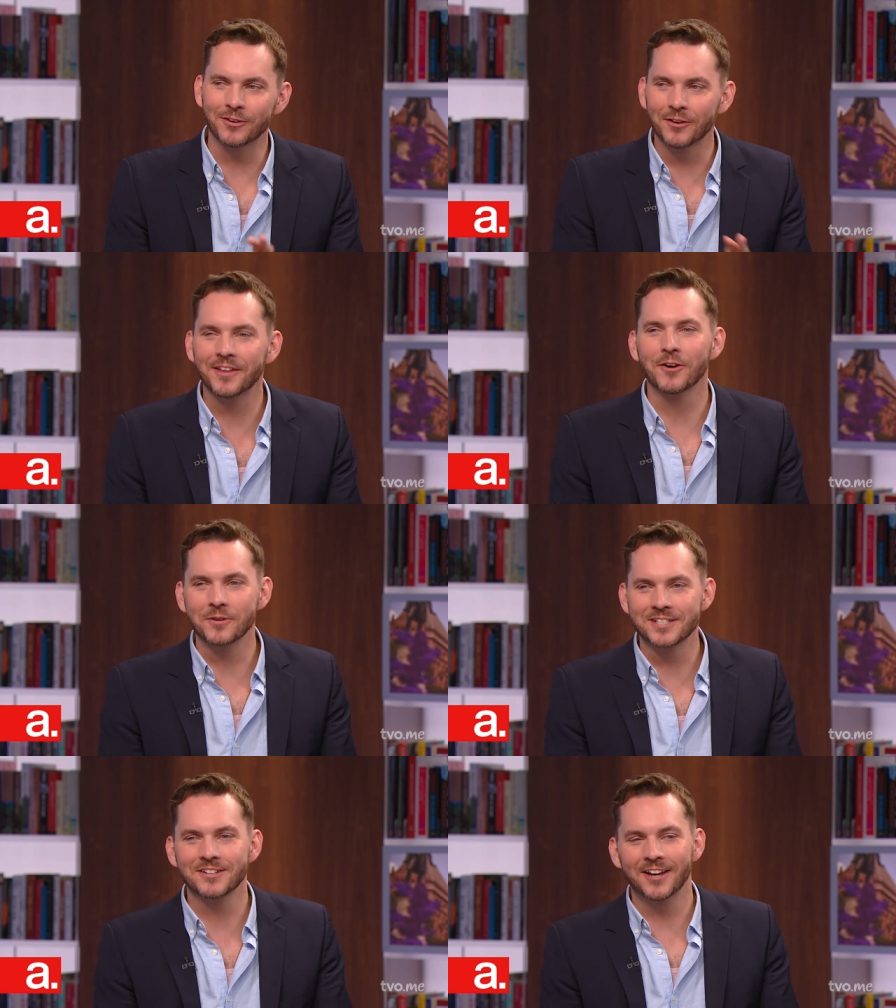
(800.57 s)
They're, they
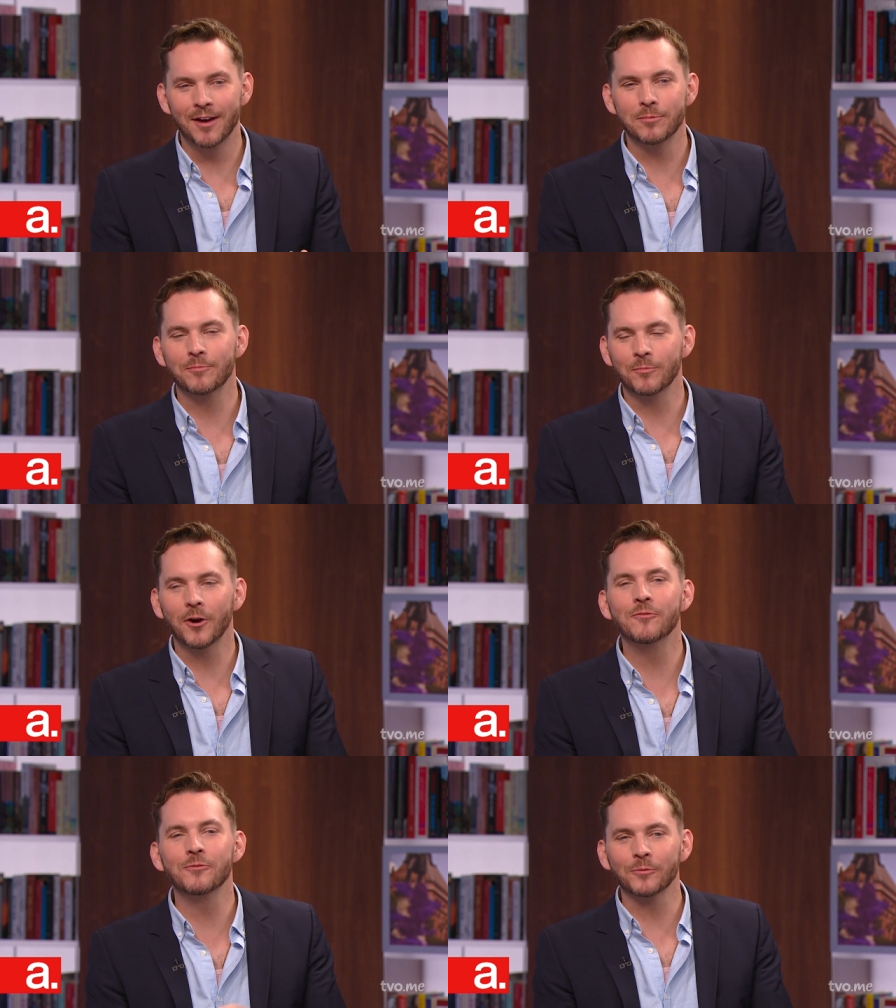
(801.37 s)
always happen,
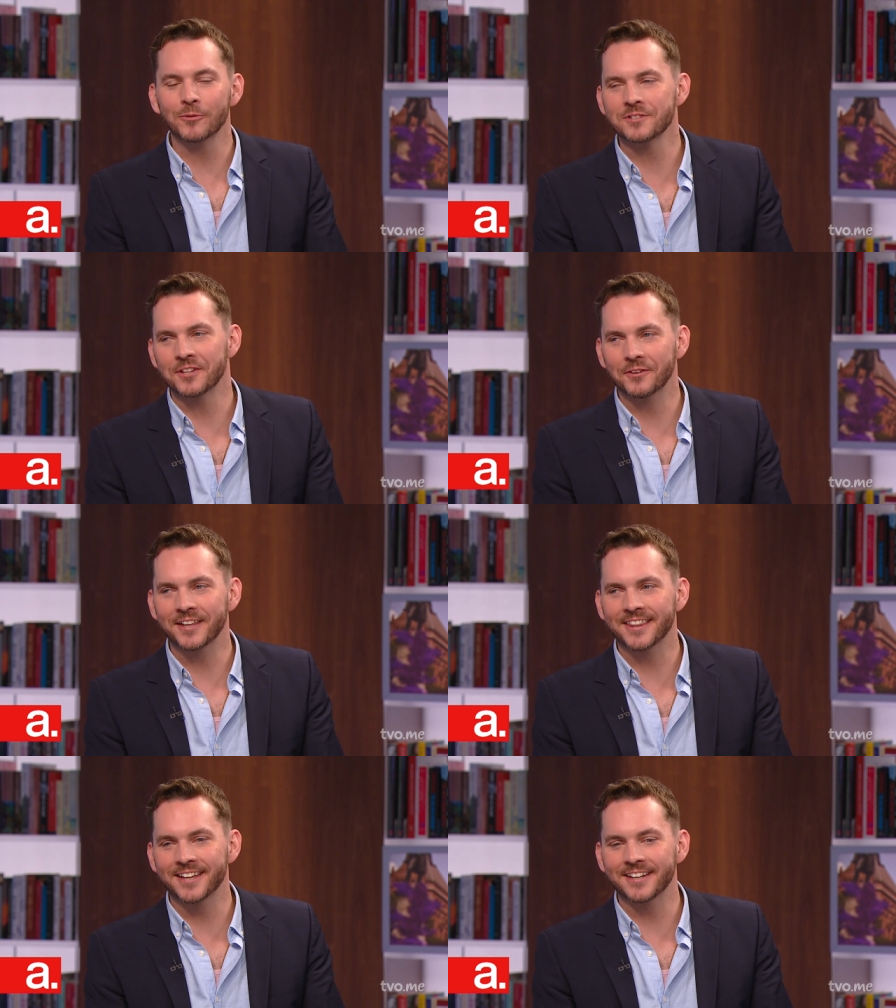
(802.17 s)
unfold more
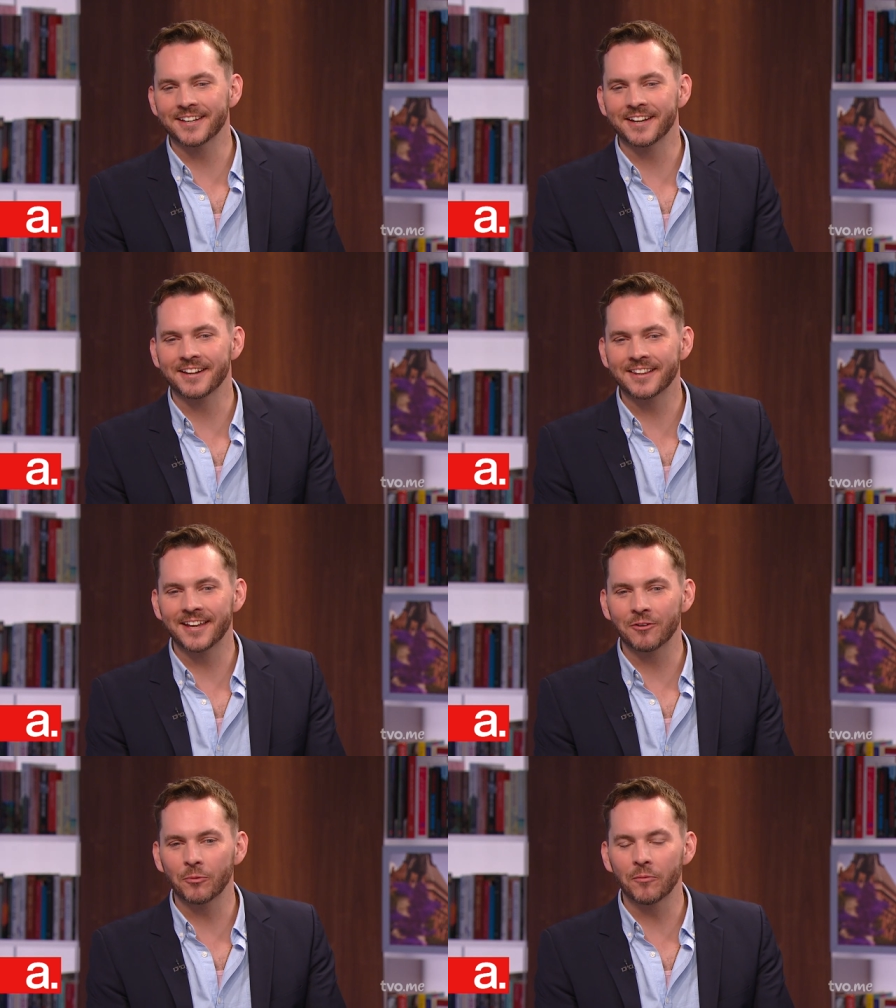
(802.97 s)
slowly than,
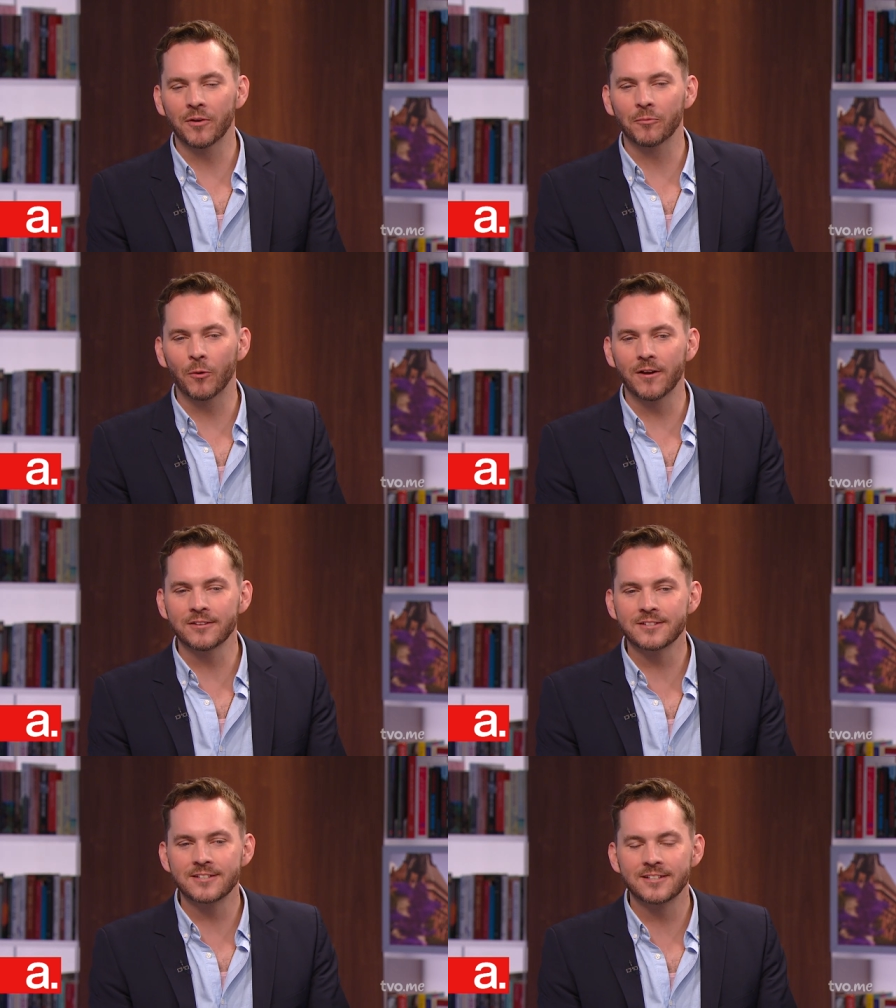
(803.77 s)
than what one
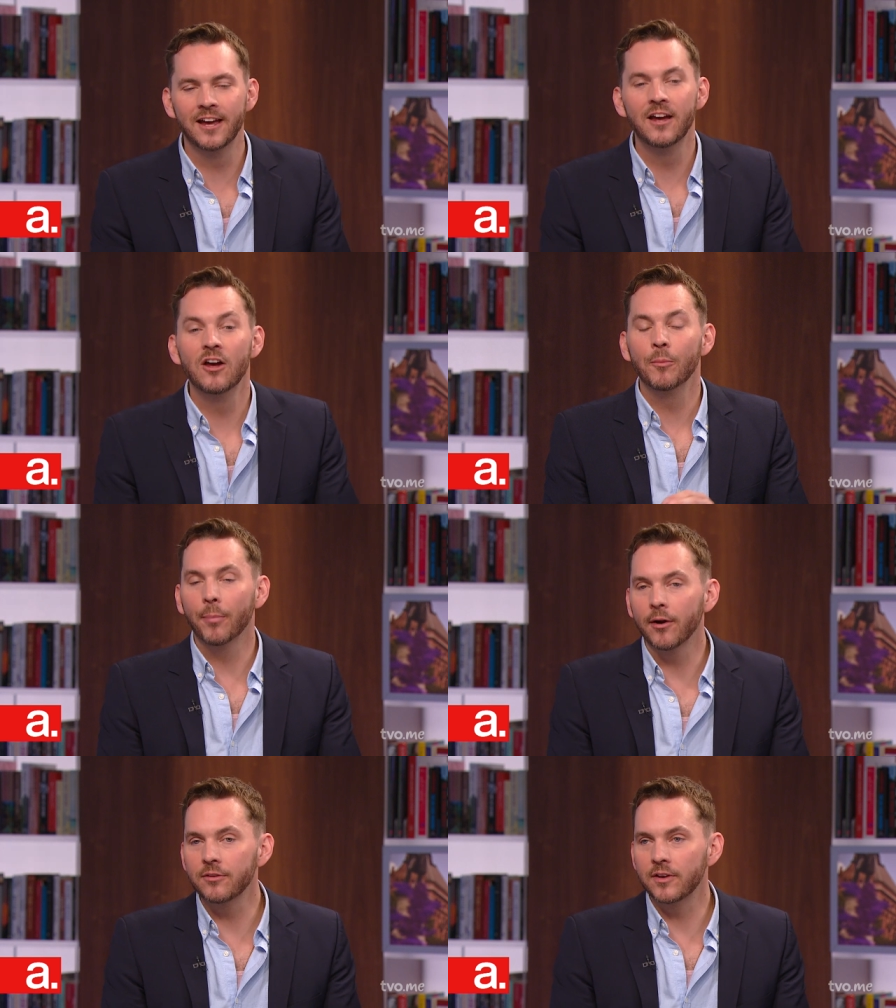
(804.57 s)
wants.
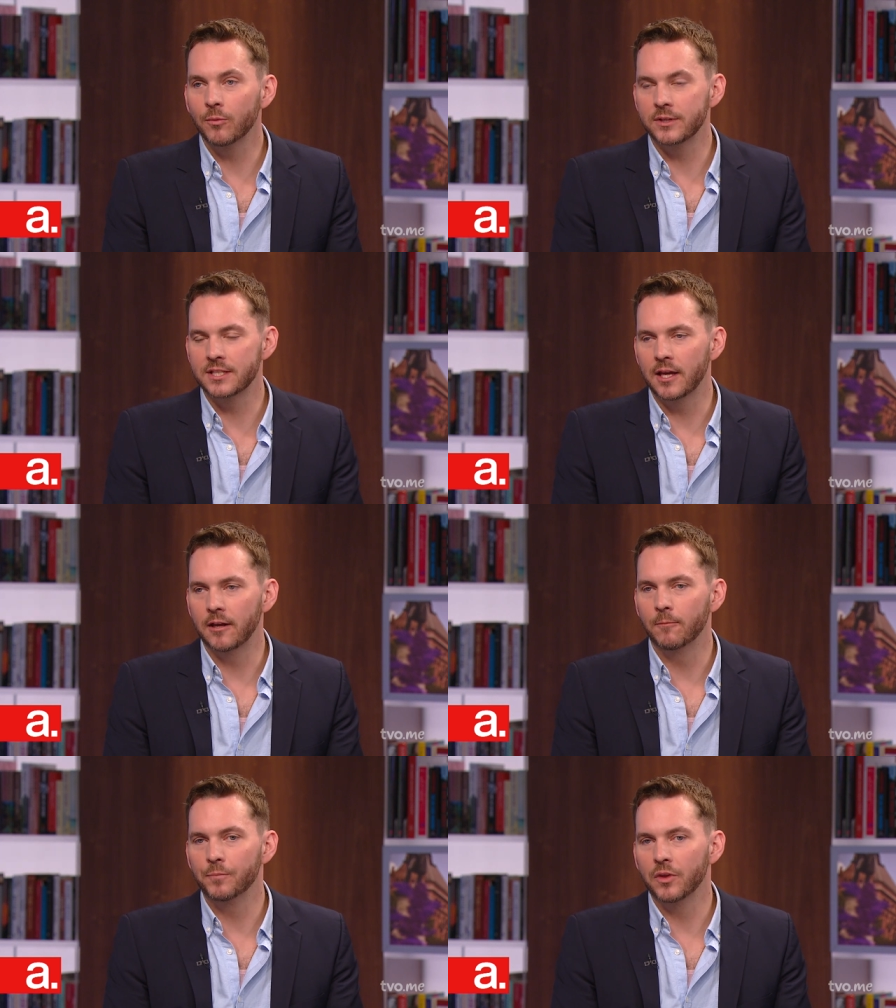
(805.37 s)
Part of it was that,
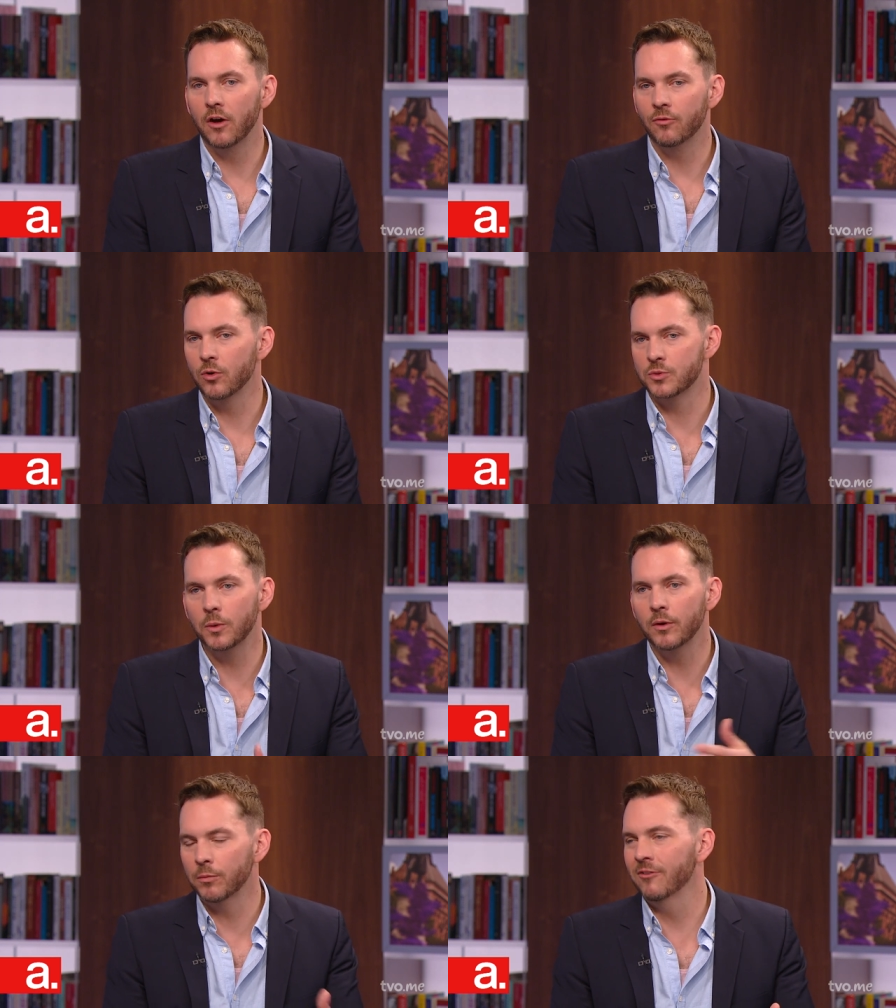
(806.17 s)
of course, we
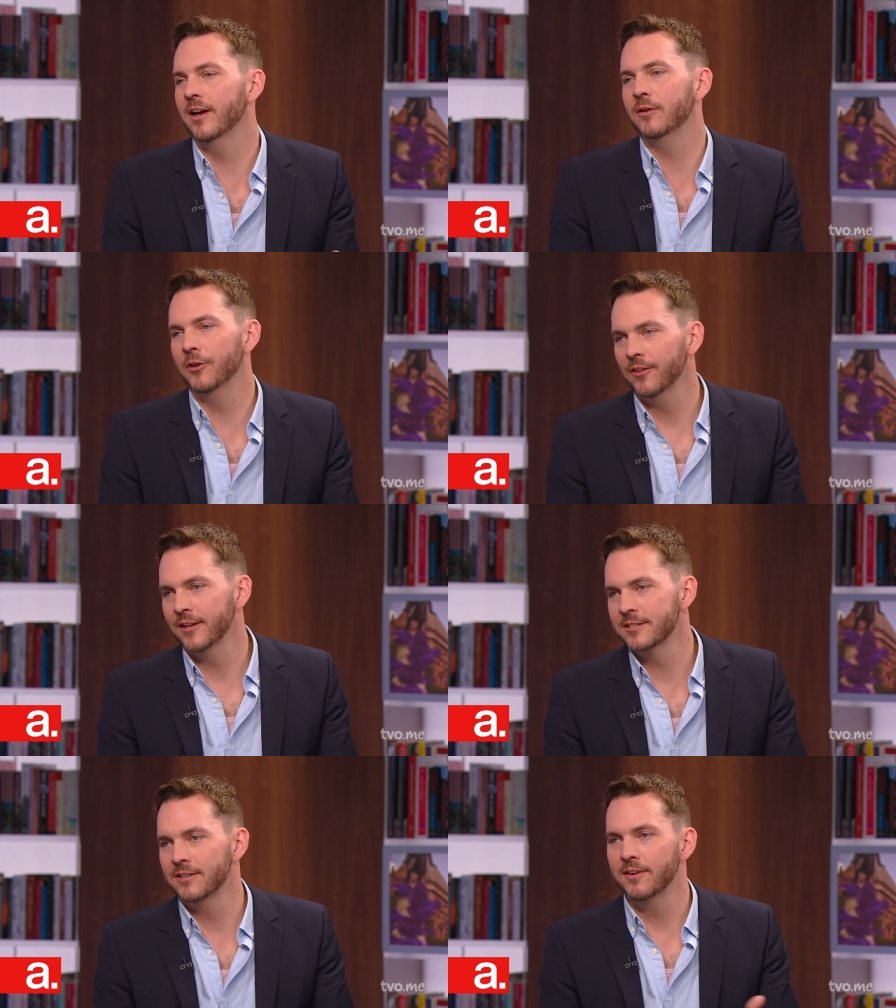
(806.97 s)
weren't provided with a
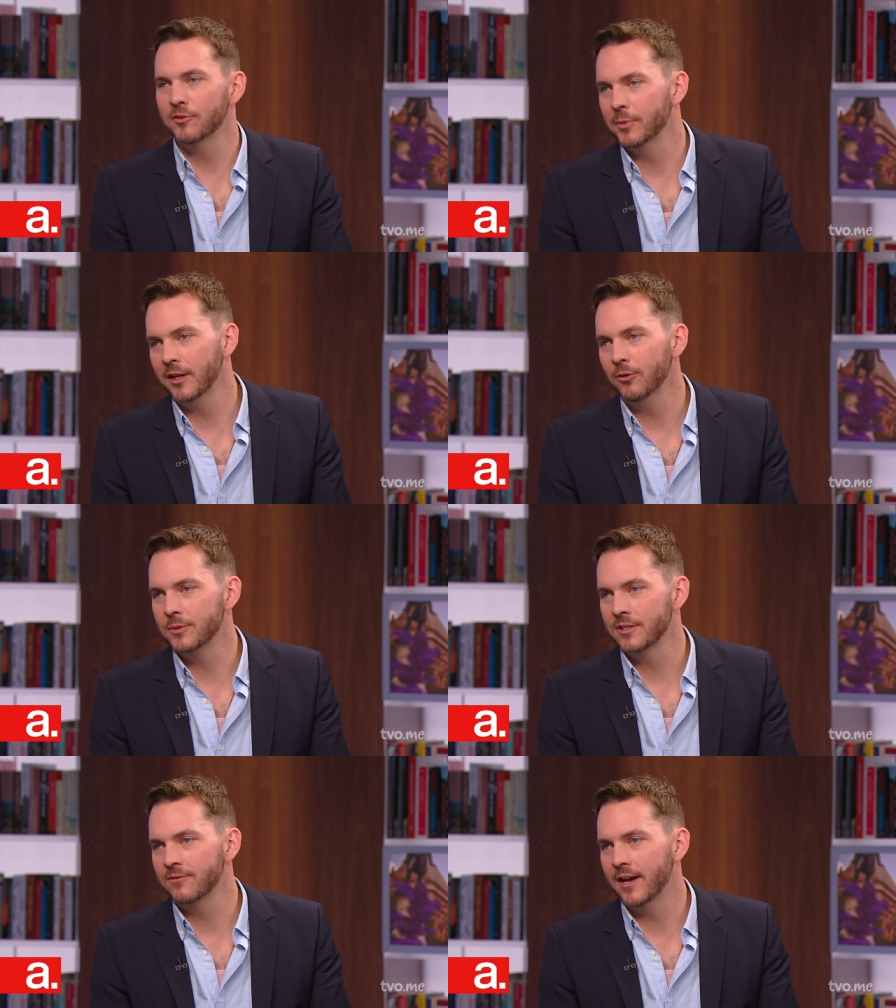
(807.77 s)
list of everybody who
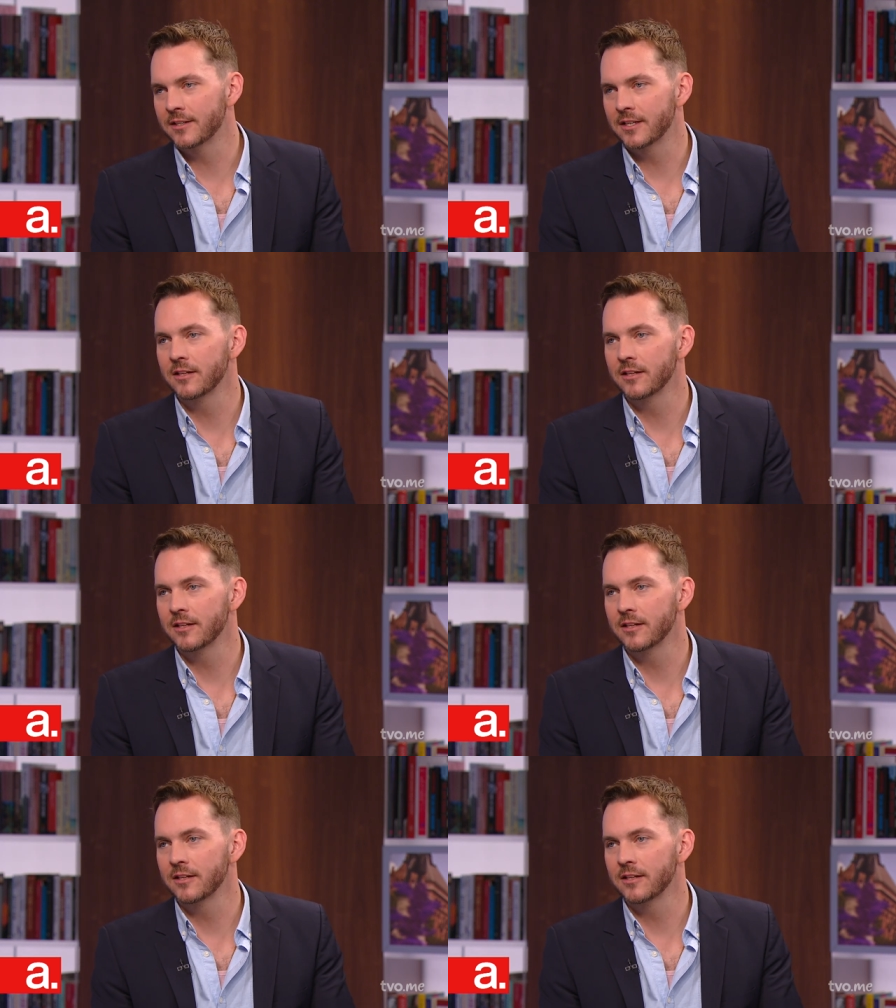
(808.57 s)
was affected. Right.